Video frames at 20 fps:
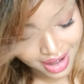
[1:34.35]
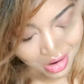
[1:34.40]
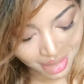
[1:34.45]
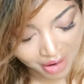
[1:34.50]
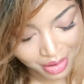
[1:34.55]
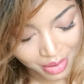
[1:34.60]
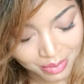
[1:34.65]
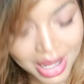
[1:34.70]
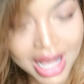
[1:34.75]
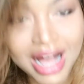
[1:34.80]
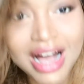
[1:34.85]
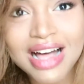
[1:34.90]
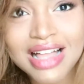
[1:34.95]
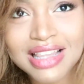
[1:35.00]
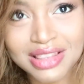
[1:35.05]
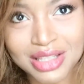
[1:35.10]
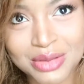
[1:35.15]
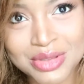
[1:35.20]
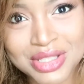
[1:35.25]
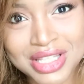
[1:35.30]
um,
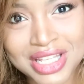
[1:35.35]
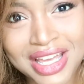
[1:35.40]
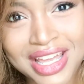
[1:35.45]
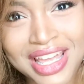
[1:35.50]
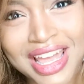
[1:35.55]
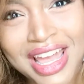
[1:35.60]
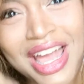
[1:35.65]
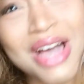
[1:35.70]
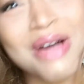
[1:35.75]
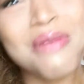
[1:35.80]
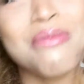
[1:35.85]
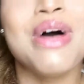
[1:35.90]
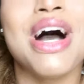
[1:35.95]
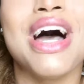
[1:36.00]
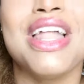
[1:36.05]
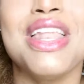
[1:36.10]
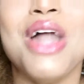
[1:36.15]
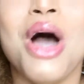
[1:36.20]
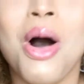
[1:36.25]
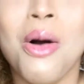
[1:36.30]
lipstick.
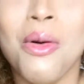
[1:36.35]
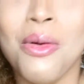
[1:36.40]
But